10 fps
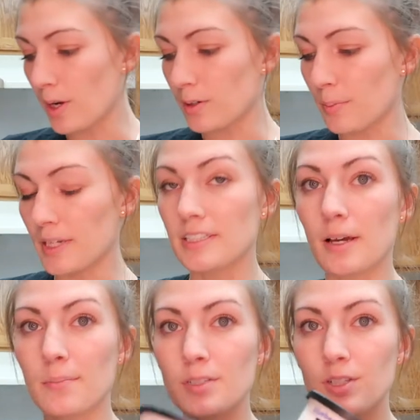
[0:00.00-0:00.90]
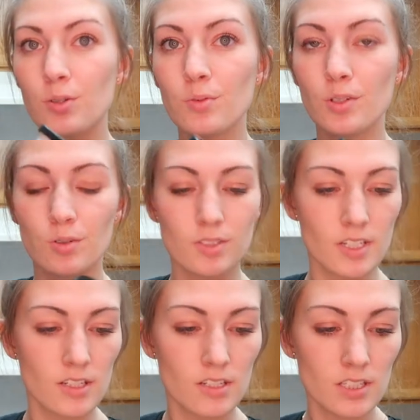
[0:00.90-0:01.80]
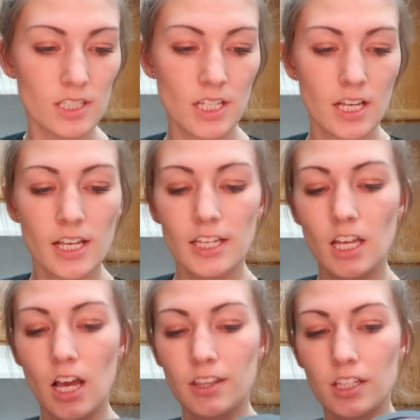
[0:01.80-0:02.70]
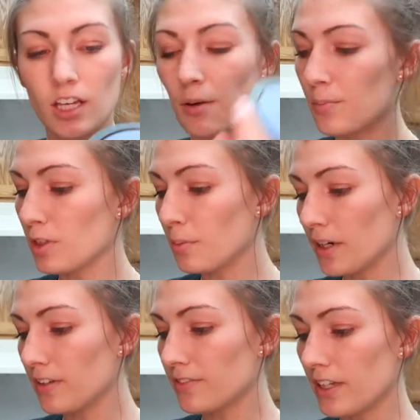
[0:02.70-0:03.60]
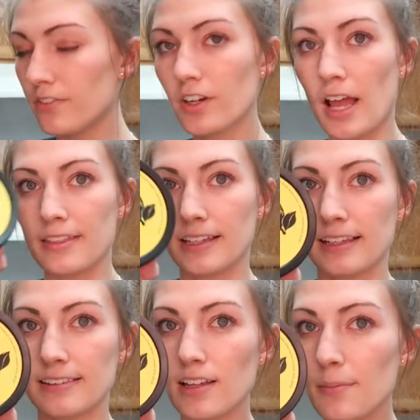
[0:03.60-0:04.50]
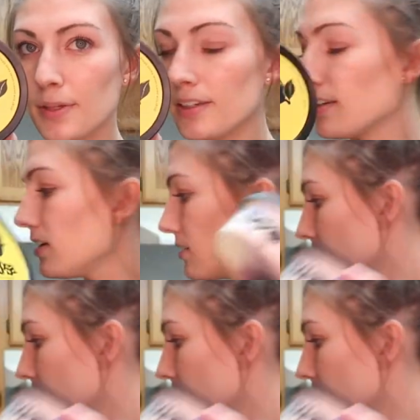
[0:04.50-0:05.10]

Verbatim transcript: Rowdy picked up two Noosas. He got the blueberry flavor and the lemon.